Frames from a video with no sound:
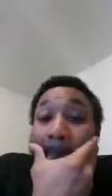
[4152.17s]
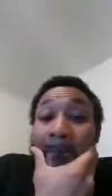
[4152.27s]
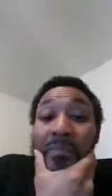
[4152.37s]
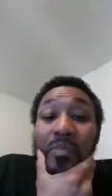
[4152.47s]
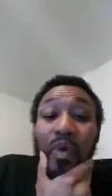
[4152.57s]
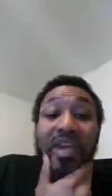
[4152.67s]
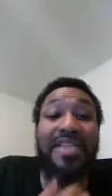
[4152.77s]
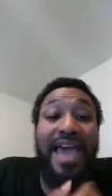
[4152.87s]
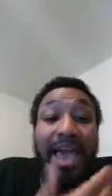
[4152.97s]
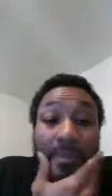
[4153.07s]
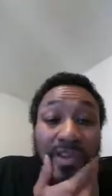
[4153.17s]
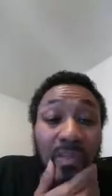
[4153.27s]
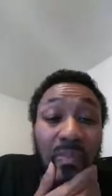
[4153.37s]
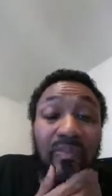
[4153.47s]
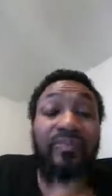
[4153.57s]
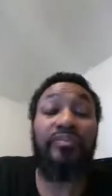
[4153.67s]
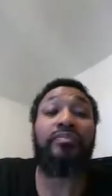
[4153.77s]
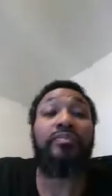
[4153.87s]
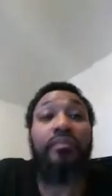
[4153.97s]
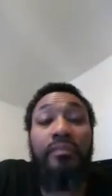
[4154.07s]
what has happened
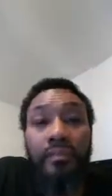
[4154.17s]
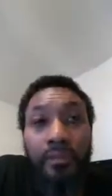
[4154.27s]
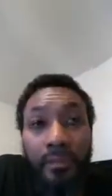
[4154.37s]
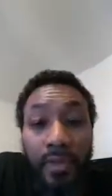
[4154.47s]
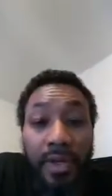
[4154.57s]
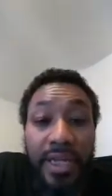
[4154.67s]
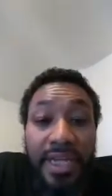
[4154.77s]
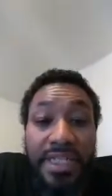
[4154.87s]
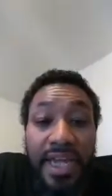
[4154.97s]
is